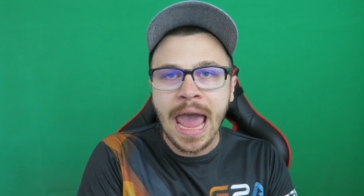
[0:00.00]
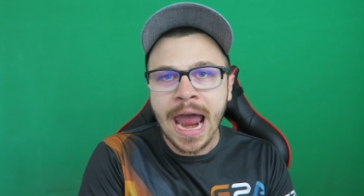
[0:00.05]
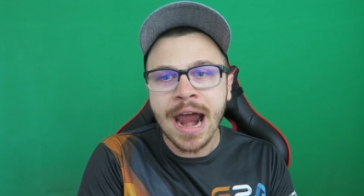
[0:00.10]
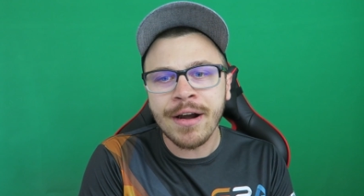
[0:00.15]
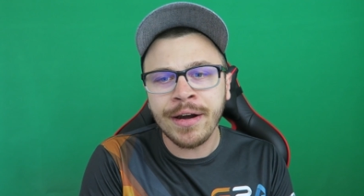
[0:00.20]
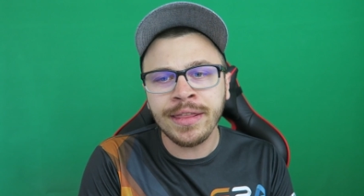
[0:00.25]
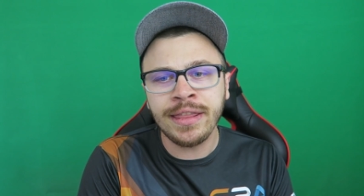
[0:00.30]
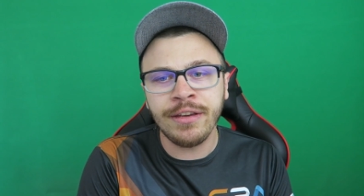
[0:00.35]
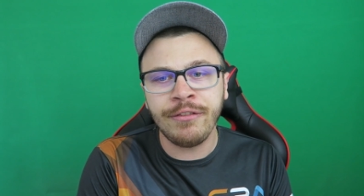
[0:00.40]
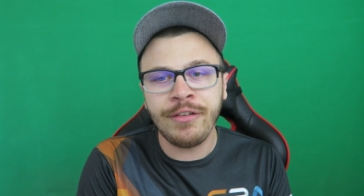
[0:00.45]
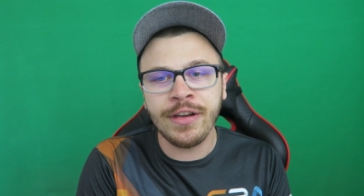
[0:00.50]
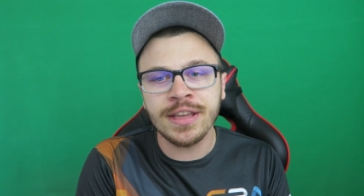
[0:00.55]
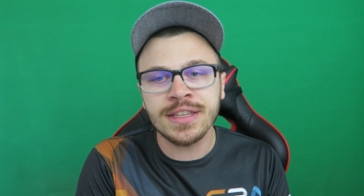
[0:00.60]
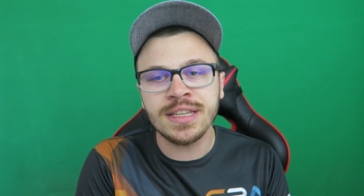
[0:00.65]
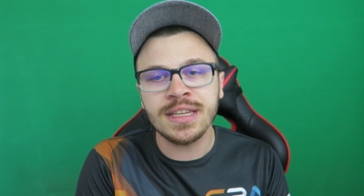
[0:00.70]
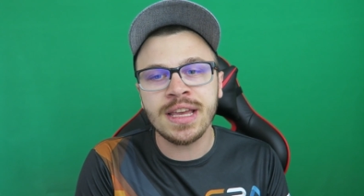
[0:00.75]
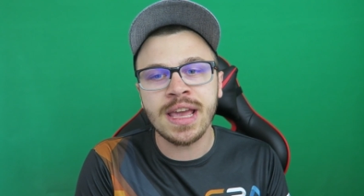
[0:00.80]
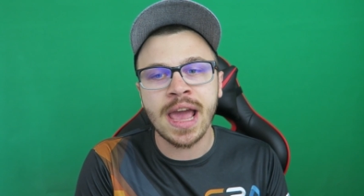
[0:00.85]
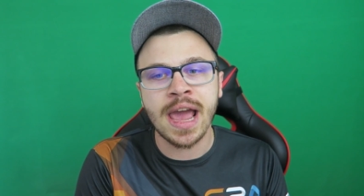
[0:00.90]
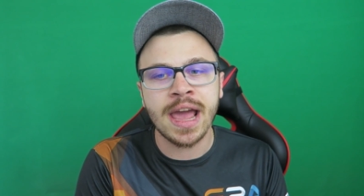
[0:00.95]

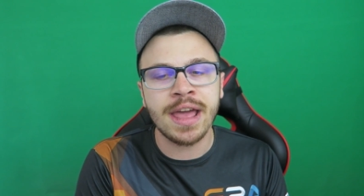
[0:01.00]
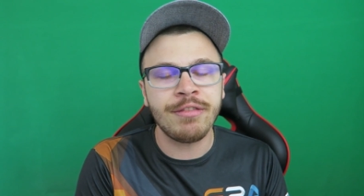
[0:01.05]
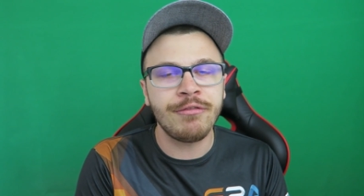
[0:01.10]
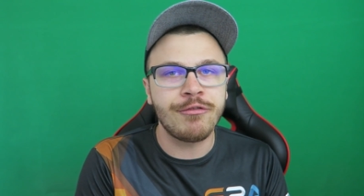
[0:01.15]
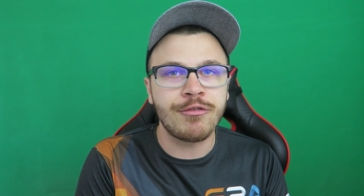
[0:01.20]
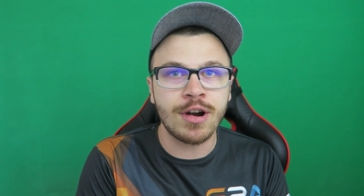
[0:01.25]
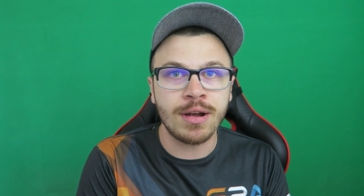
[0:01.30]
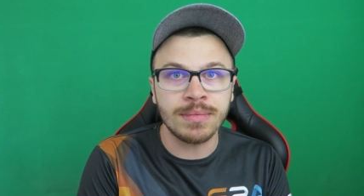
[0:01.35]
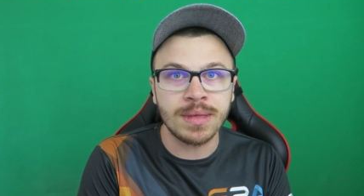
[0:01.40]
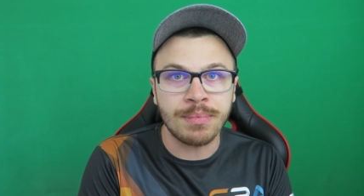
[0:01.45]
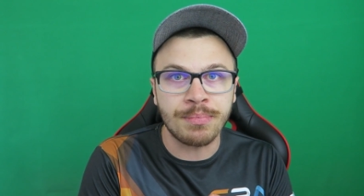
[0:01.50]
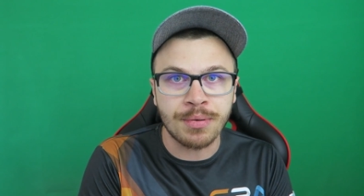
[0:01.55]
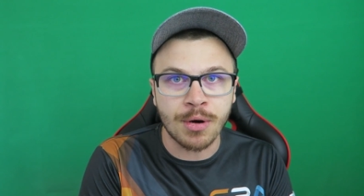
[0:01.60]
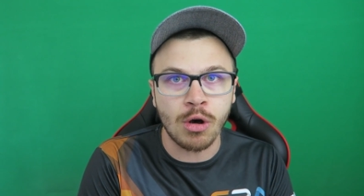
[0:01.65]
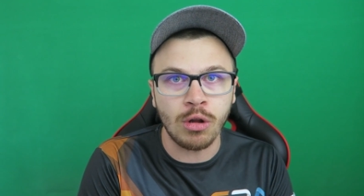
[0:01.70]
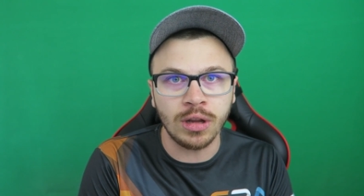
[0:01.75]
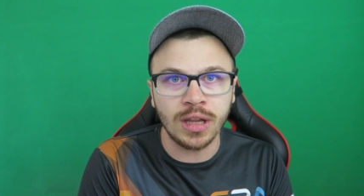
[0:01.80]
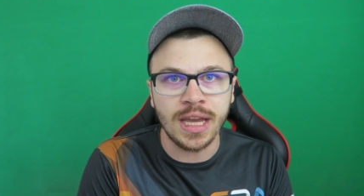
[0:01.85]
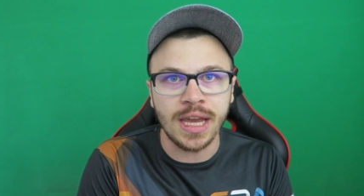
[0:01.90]
Eredivisie and from the Pro